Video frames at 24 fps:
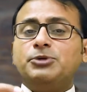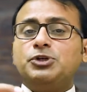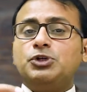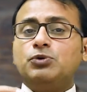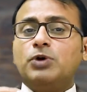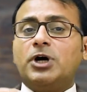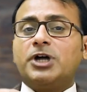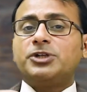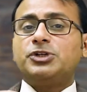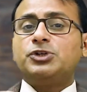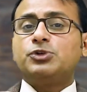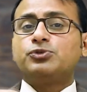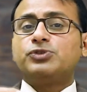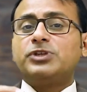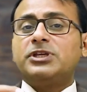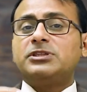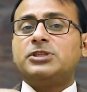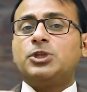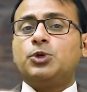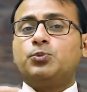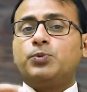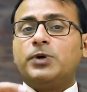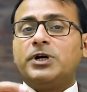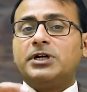you are using
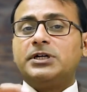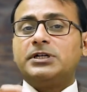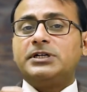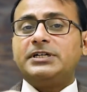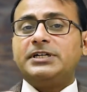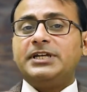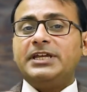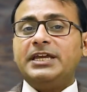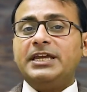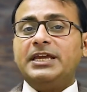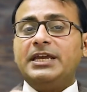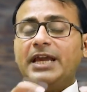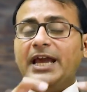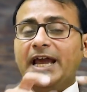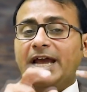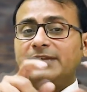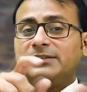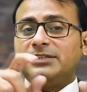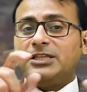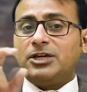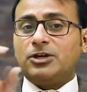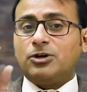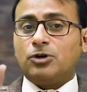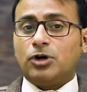the word tea
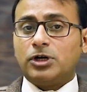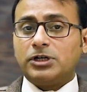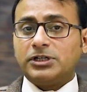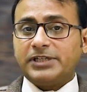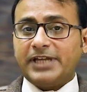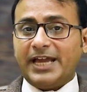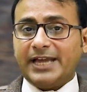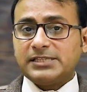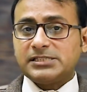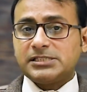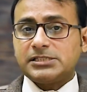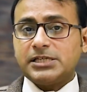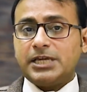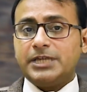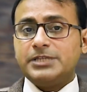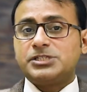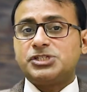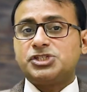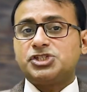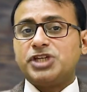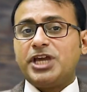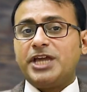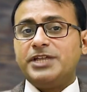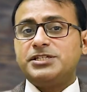and the context
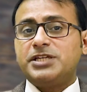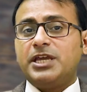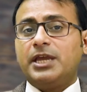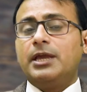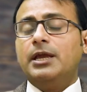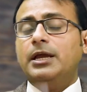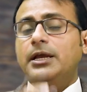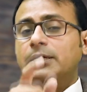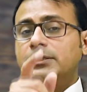is changing,